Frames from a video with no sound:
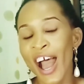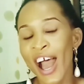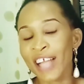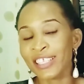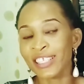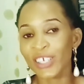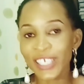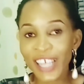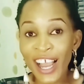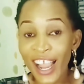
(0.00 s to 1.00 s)
Another
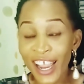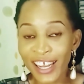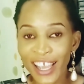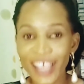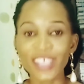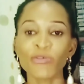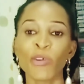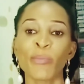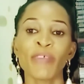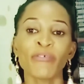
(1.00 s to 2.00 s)
highlight
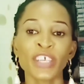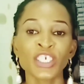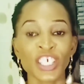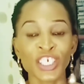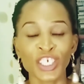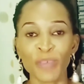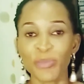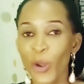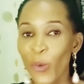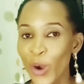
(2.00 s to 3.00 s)
from Ephesians
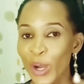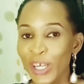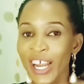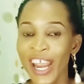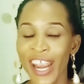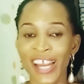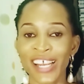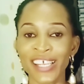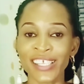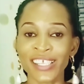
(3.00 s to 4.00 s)
chapter 1
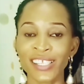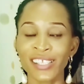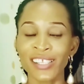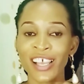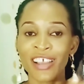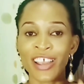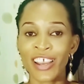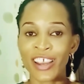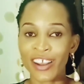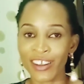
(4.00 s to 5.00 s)
is
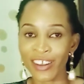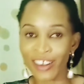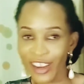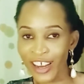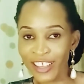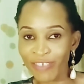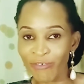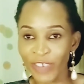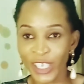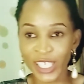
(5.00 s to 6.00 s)
in
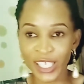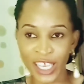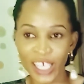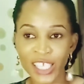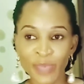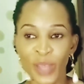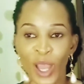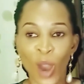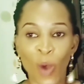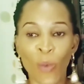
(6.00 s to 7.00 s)
verse 6,
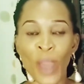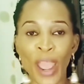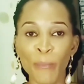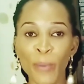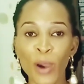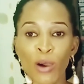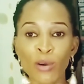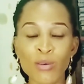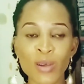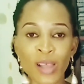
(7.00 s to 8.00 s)
where
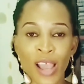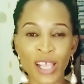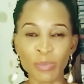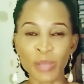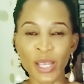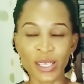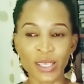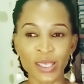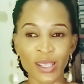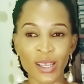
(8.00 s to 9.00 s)
Paul explained in
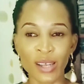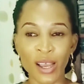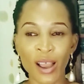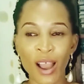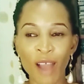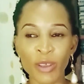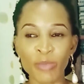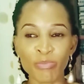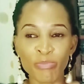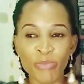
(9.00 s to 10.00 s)
his letter,
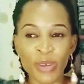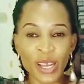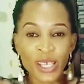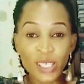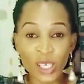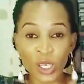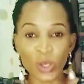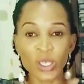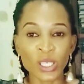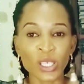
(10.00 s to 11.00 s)
having predestined
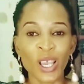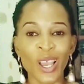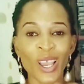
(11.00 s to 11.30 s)
us